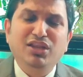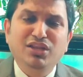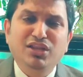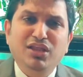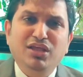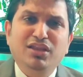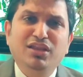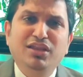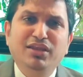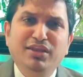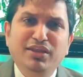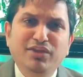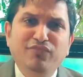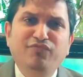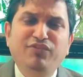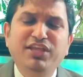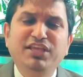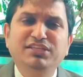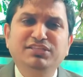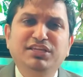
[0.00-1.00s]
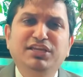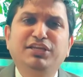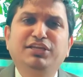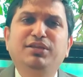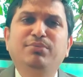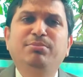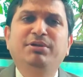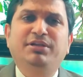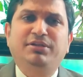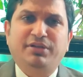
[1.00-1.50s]
Nifty is little
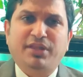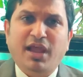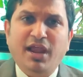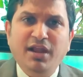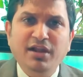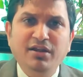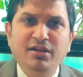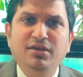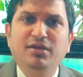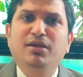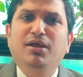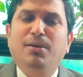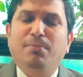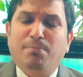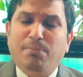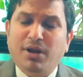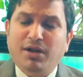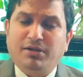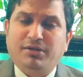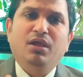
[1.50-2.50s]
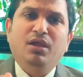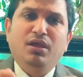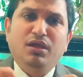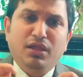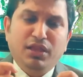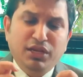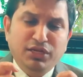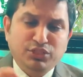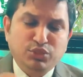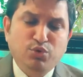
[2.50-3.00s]
bit tired, but
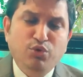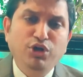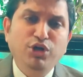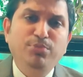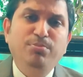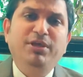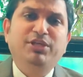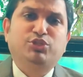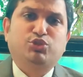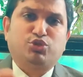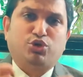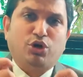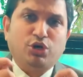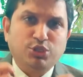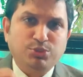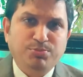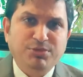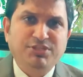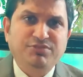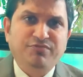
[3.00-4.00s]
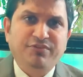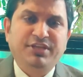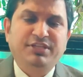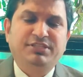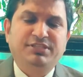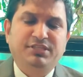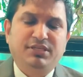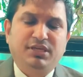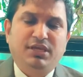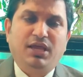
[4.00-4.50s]
it's going to be a stock specific
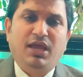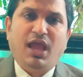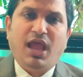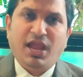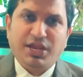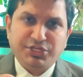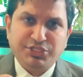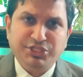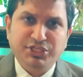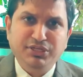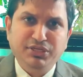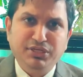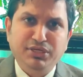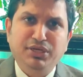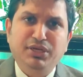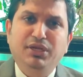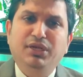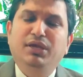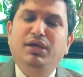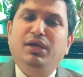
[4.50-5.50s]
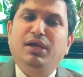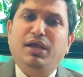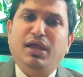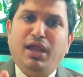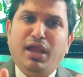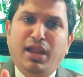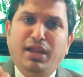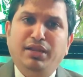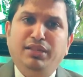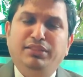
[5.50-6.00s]
action,
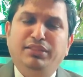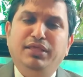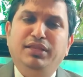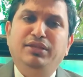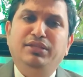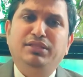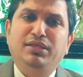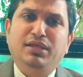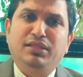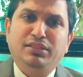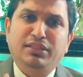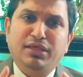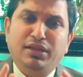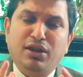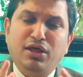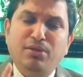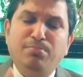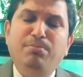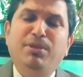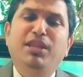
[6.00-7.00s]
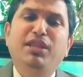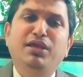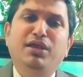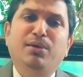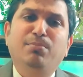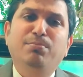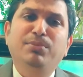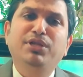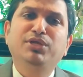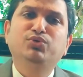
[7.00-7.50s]
and there are many
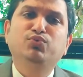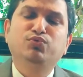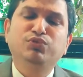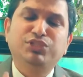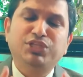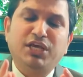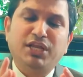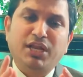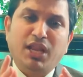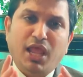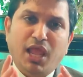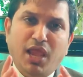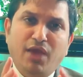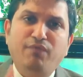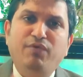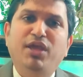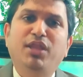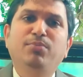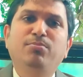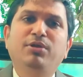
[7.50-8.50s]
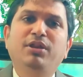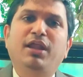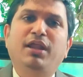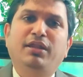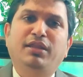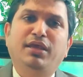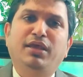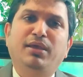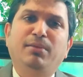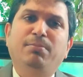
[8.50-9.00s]
companies which are available at
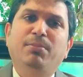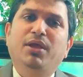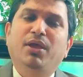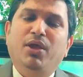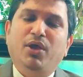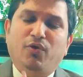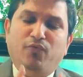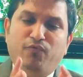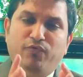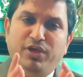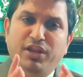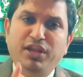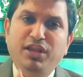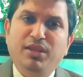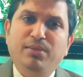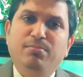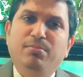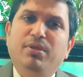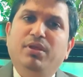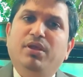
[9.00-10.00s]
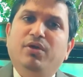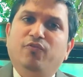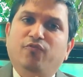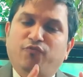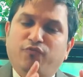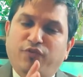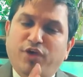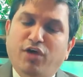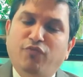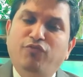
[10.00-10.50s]
a very
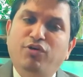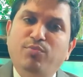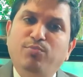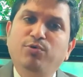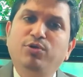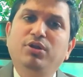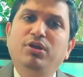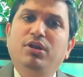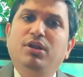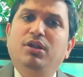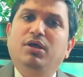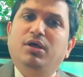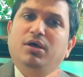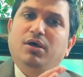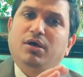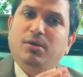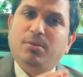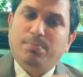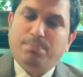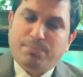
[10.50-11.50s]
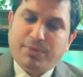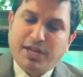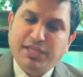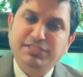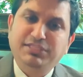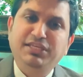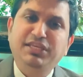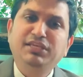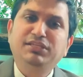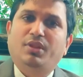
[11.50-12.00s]
favorable
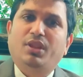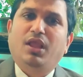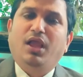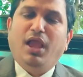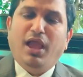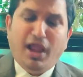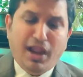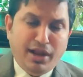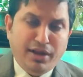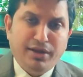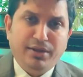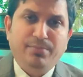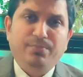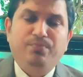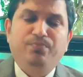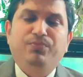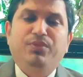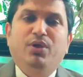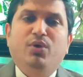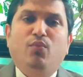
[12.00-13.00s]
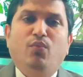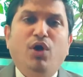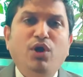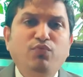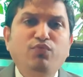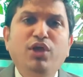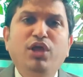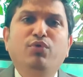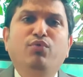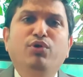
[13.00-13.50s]
pricings, and what we
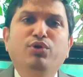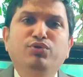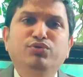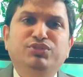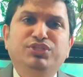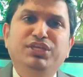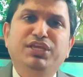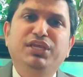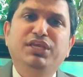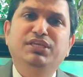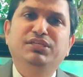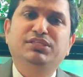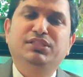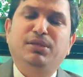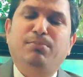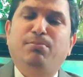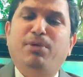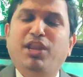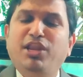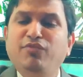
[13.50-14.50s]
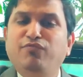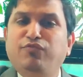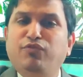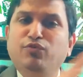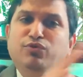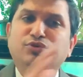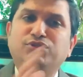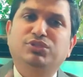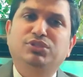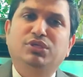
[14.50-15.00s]
are going to see is the money
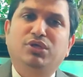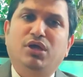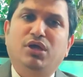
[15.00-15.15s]
flows